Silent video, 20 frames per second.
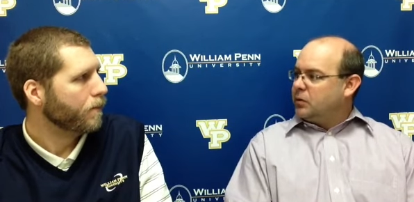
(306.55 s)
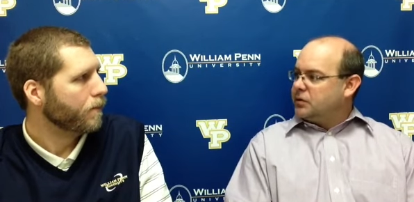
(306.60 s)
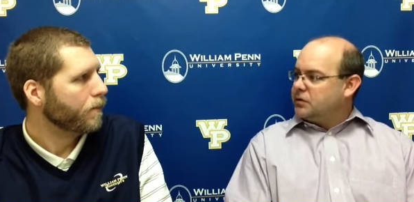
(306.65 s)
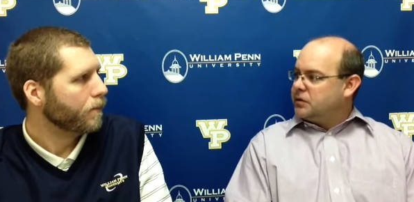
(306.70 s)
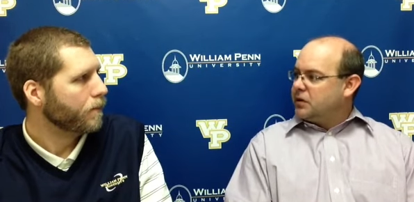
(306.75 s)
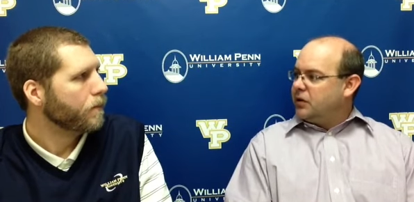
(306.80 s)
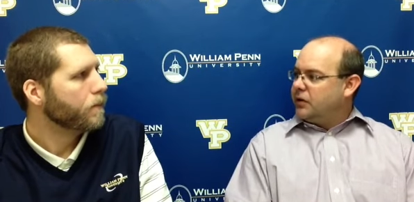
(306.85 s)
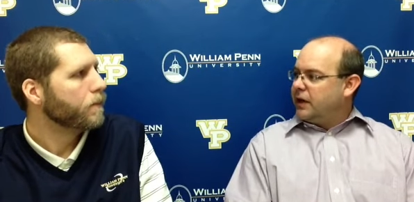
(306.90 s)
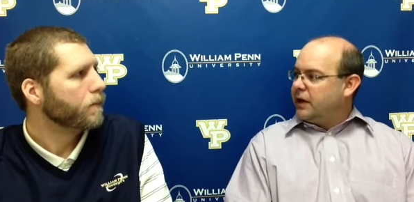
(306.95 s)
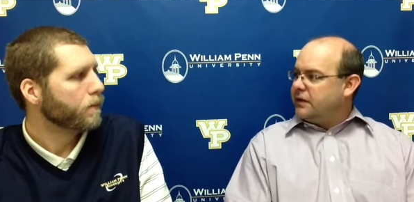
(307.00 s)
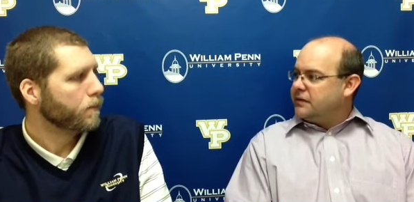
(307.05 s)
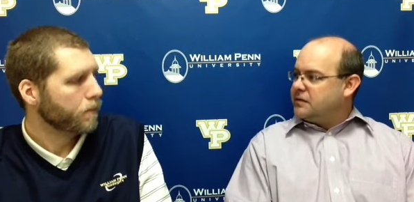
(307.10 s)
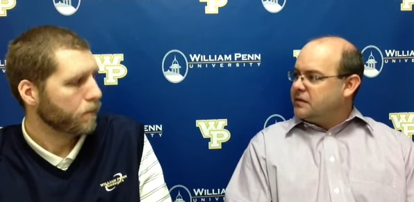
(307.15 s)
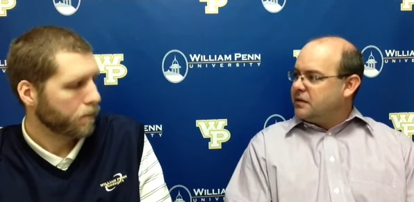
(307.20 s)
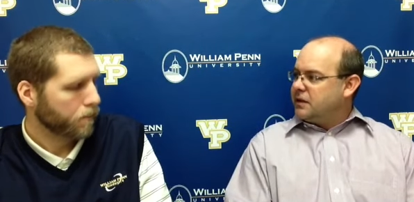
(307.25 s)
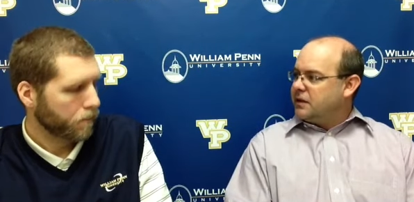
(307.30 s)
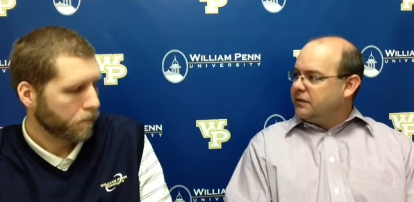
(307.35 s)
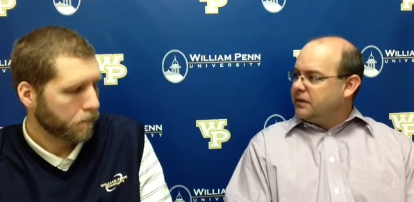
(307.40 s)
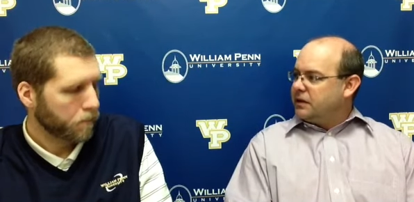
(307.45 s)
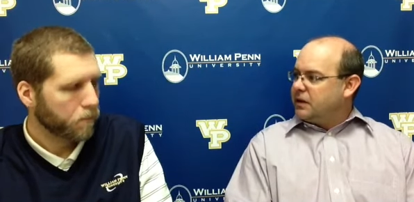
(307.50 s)
Speaker 1: we'll slow down
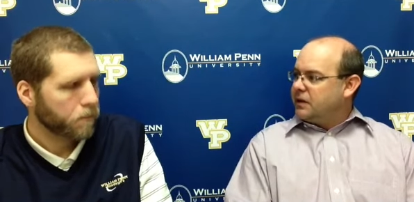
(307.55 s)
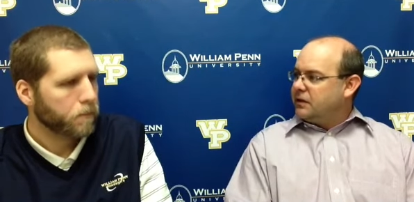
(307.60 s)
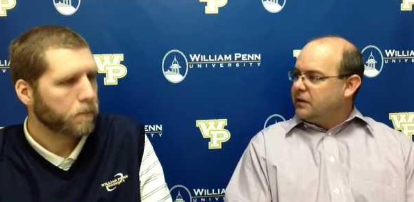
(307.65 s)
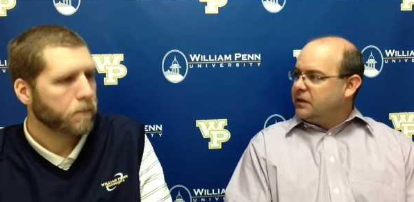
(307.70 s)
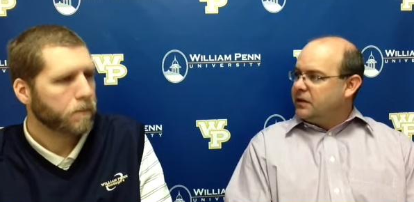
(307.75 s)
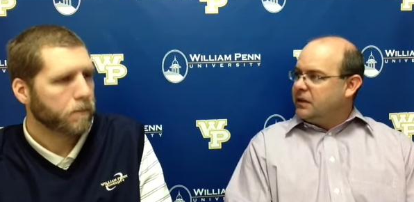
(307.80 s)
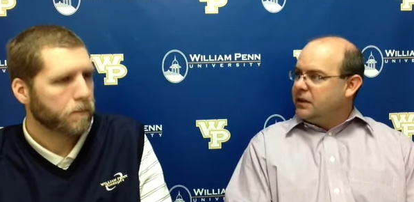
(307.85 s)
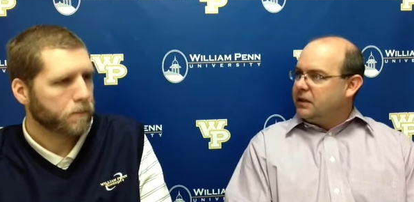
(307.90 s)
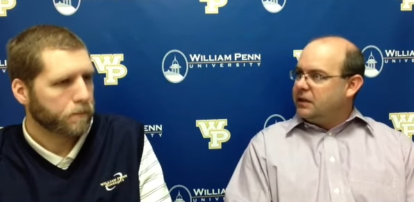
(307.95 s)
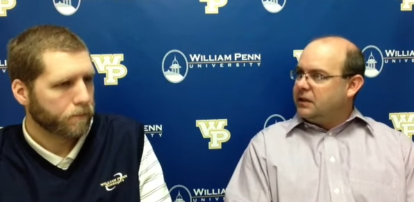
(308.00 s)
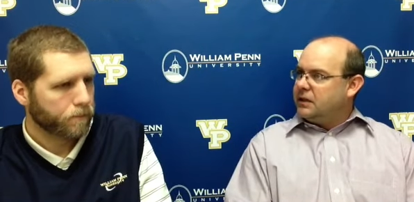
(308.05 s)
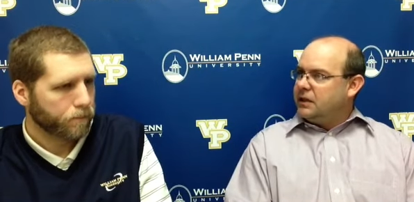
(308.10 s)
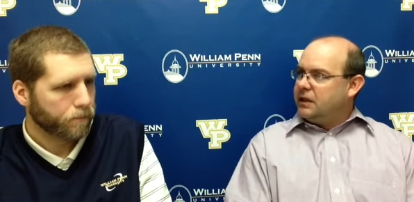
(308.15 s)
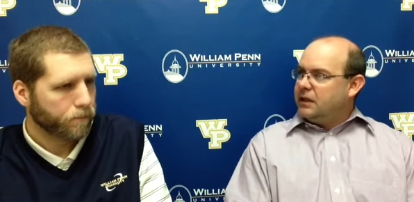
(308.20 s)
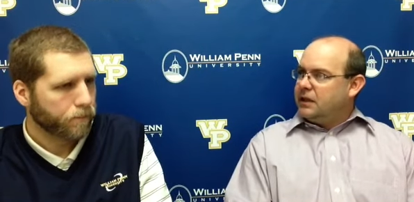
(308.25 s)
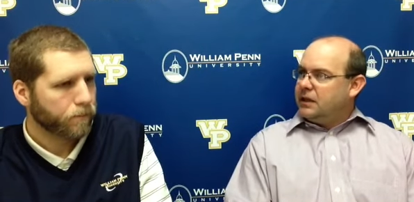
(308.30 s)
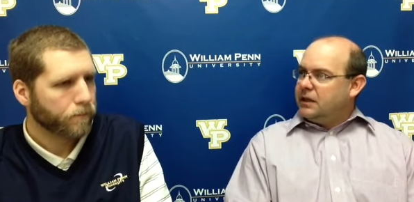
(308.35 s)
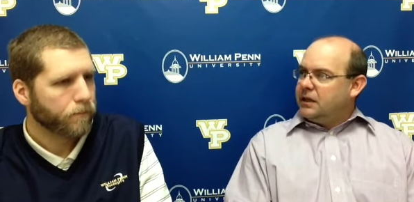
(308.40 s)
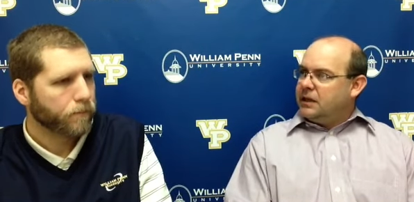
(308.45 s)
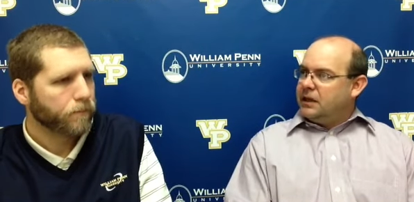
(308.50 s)
significantly, and
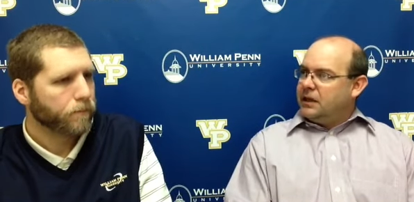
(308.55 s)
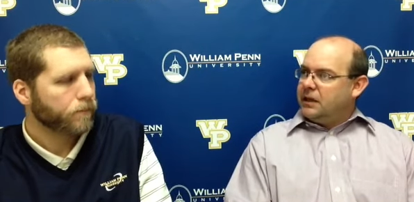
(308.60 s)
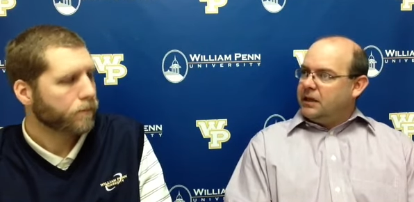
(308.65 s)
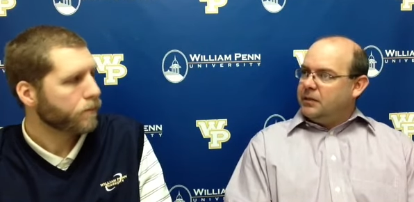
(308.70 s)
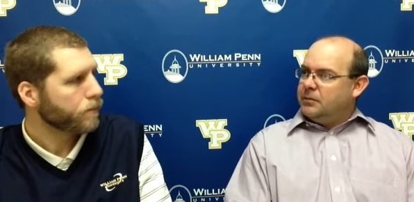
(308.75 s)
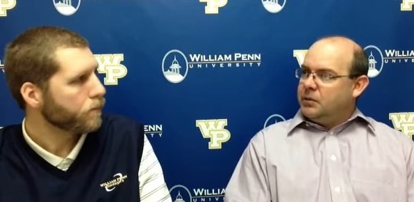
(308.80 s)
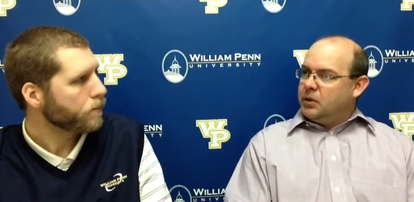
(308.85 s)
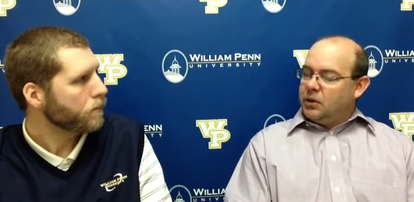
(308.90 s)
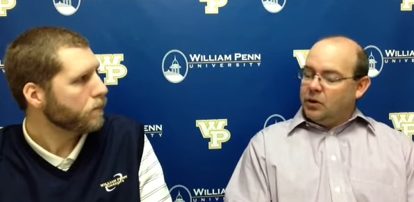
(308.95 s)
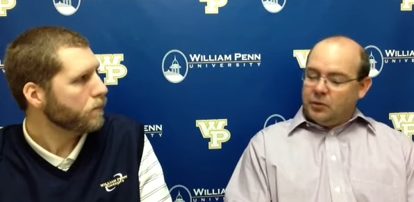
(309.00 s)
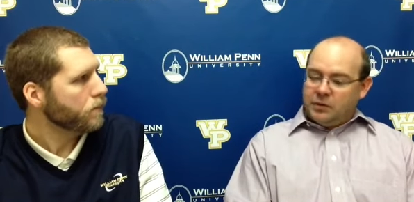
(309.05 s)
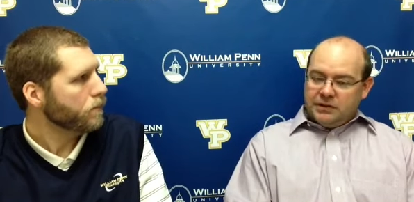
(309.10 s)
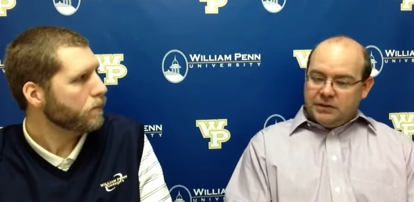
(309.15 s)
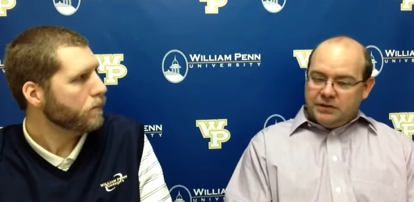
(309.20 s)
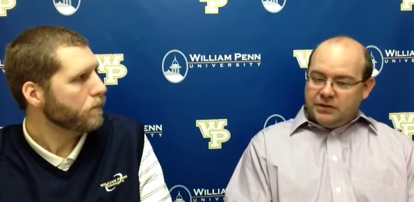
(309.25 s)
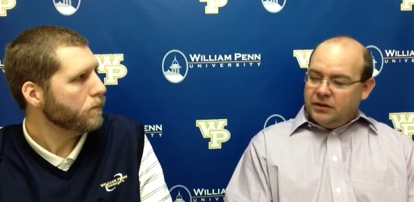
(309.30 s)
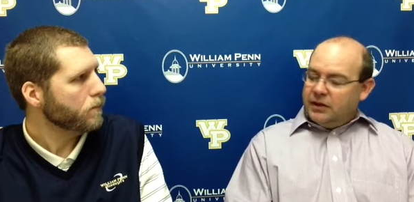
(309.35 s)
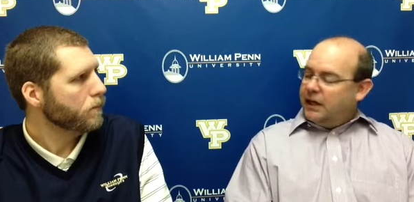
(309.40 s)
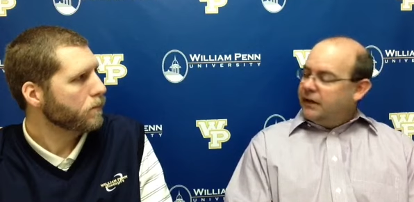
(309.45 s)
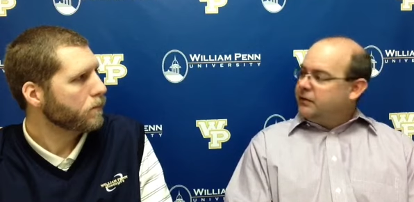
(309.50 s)
um, you know, we
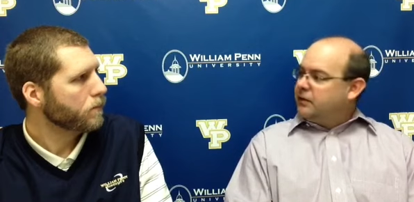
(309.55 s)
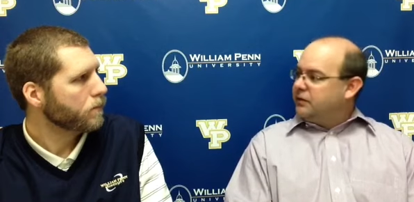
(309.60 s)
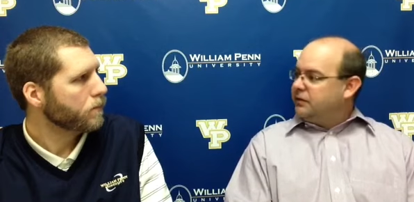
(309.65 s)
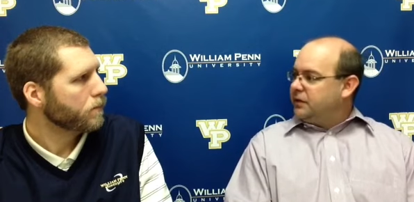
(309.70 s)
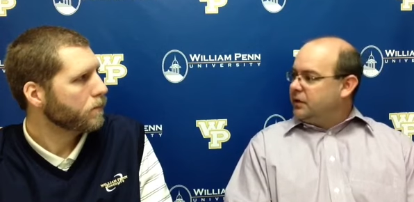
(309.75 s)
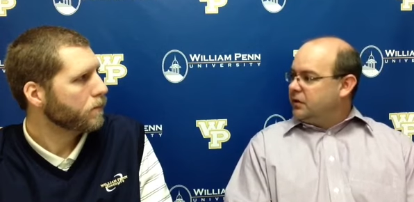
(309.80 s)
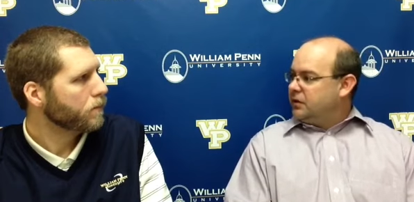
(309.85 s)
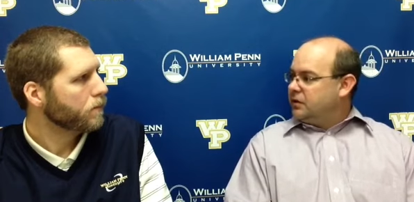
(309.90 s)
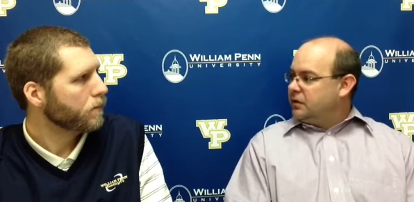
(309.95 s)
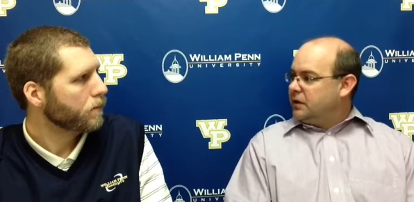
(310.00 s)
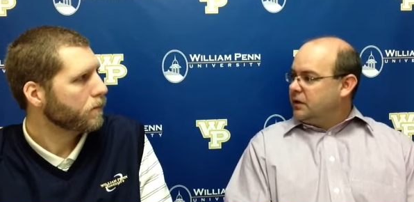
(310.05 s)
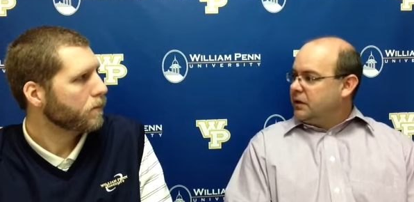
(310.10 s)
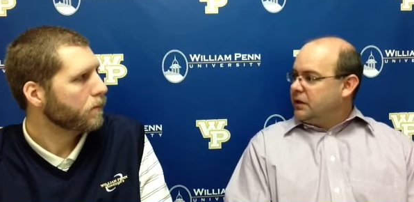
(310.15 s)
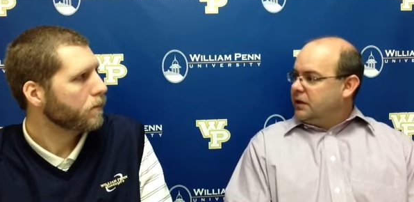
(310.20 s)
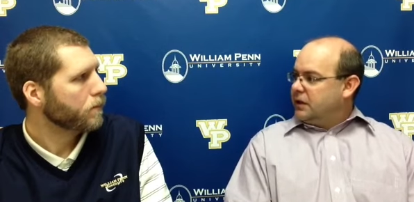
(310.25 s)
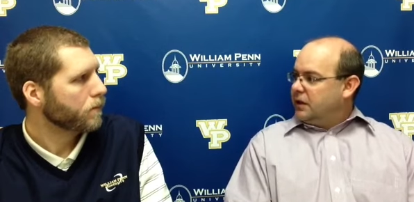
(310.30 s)
still have to field.